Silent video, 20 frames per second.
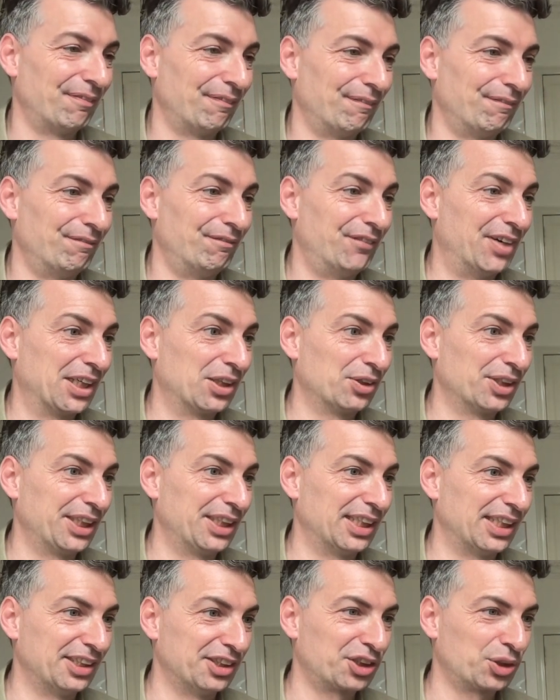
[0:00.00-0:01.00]
Very
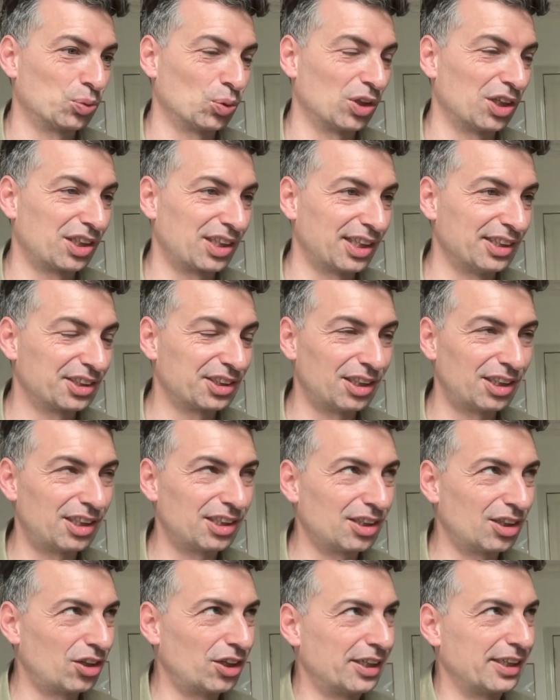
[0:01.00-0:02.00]
nice work. I
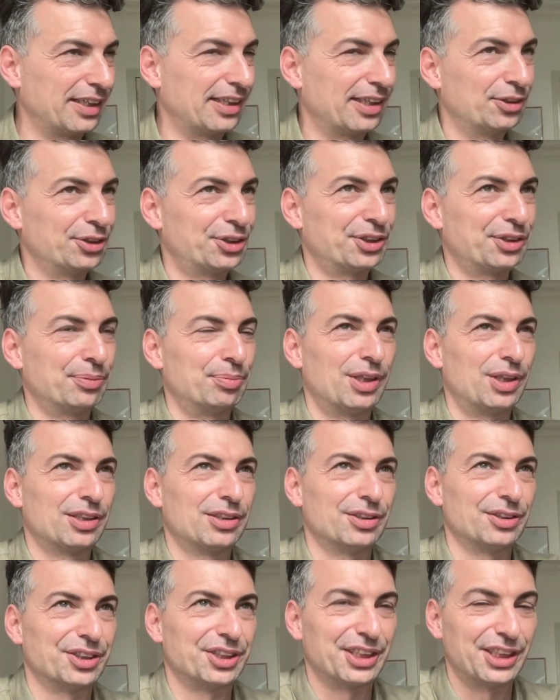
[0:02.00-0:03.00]
saw on House of the
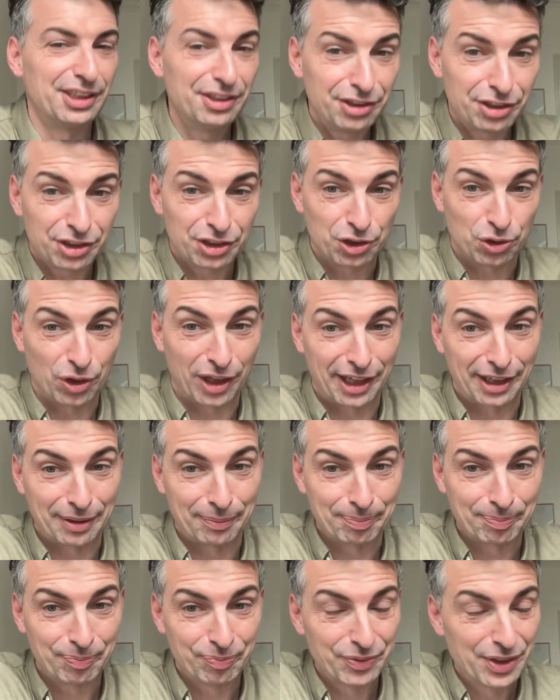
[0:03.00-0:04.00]
Model's
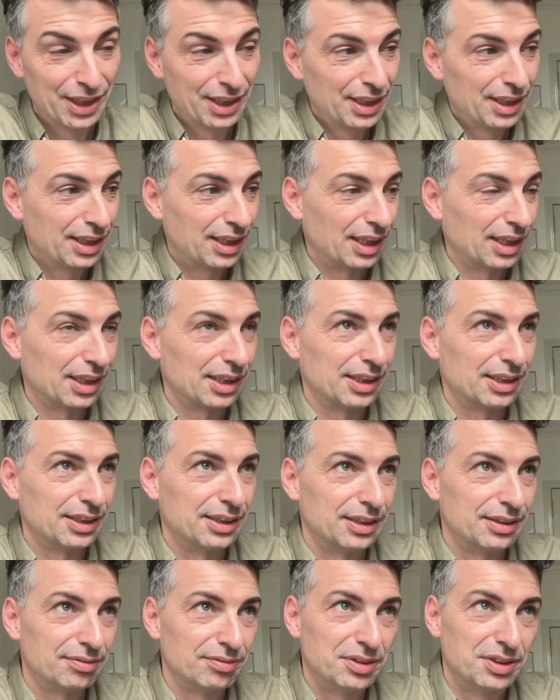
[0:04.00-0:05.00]
Instagram, uh,
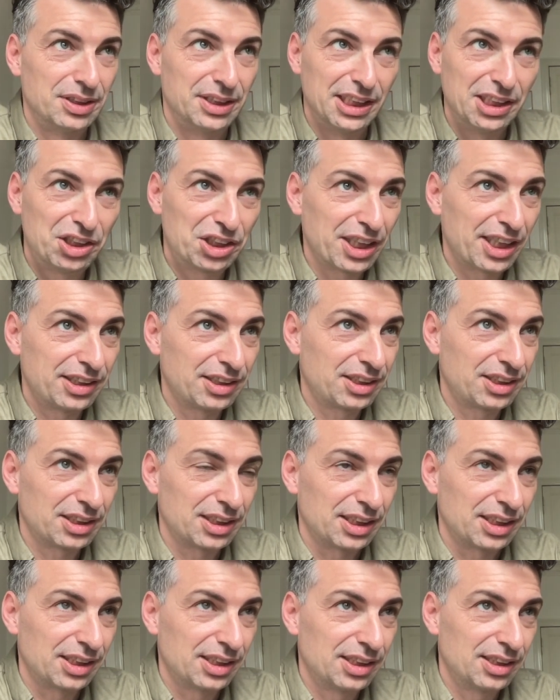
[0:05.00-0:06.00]
D Js
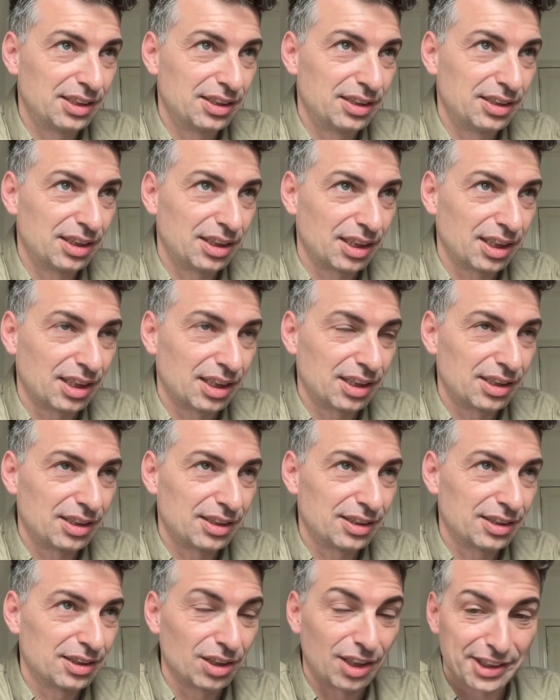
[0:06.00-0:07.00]
in
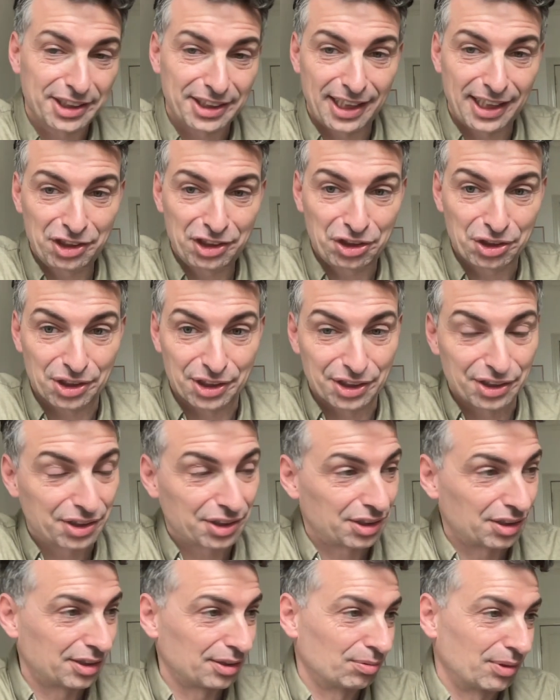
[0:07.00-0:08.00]
uh, Los
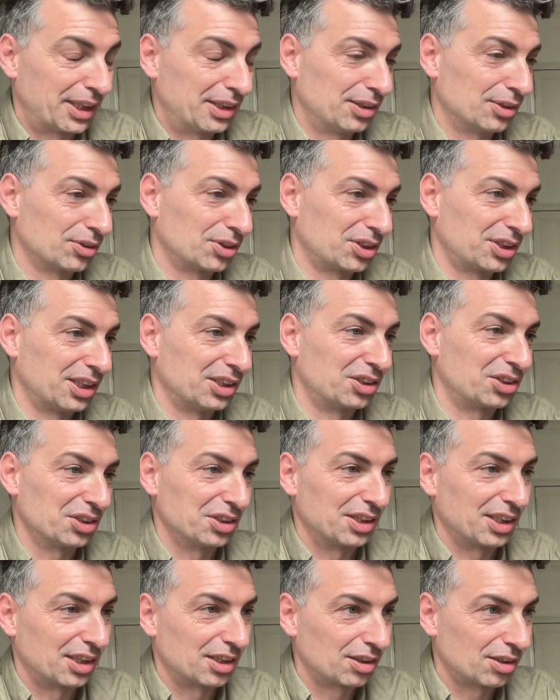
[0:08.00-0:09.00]
Angeles on a radio
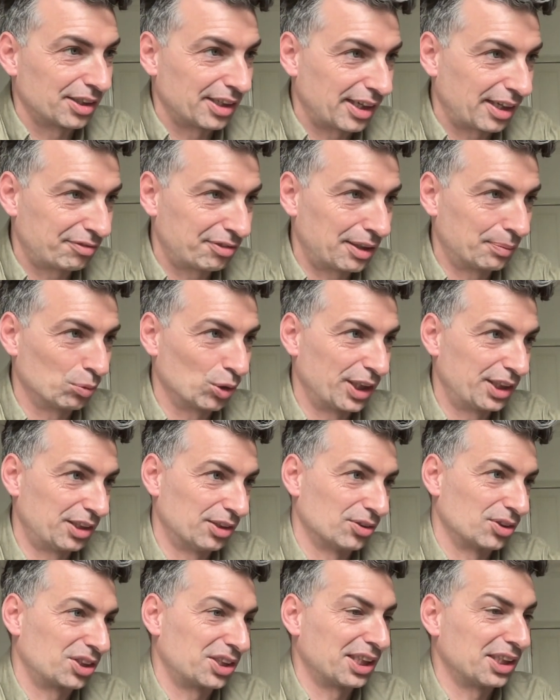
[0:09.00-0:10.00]
station there, on an F M
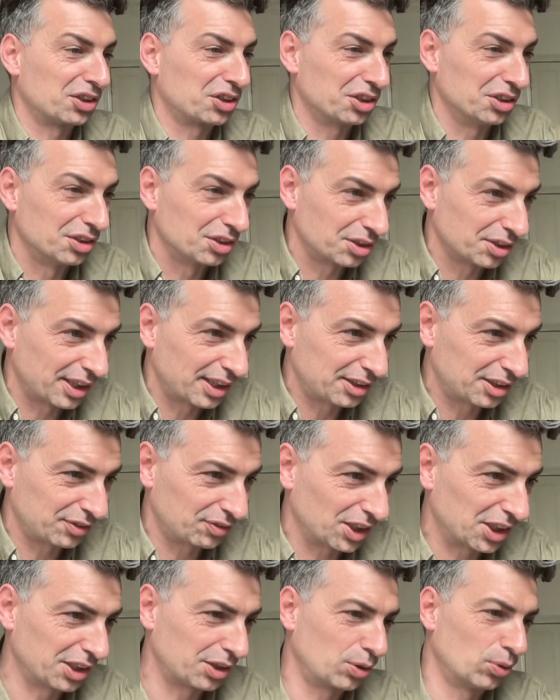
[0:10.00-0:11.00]
radio station. So that is
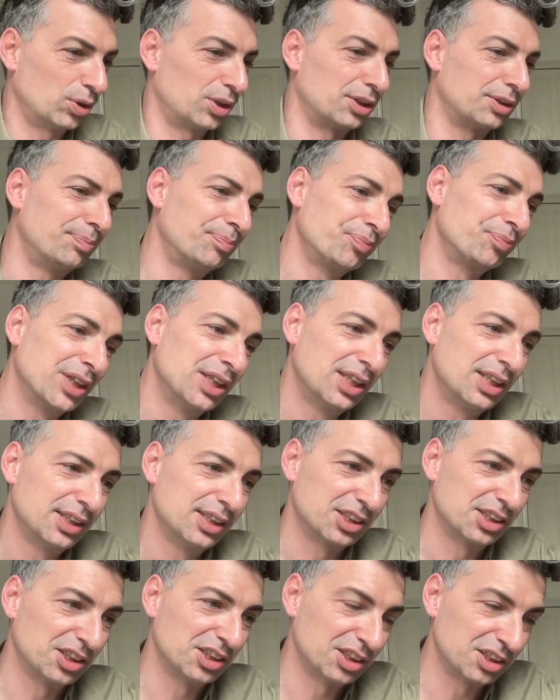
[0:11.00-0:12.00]
very cool.
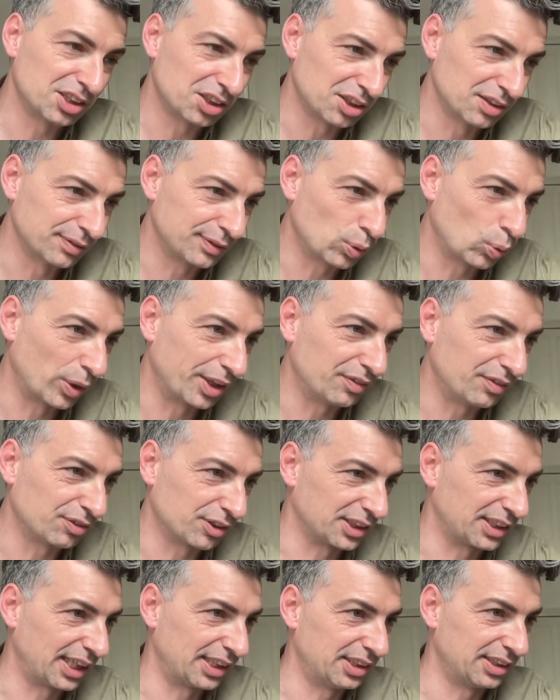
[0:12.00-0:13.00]
This is an edition of twenty for
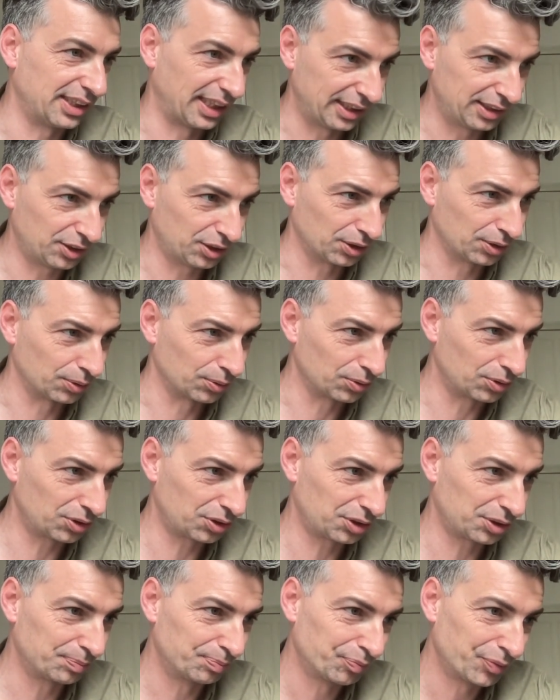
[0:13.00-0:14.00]
ten Tezos.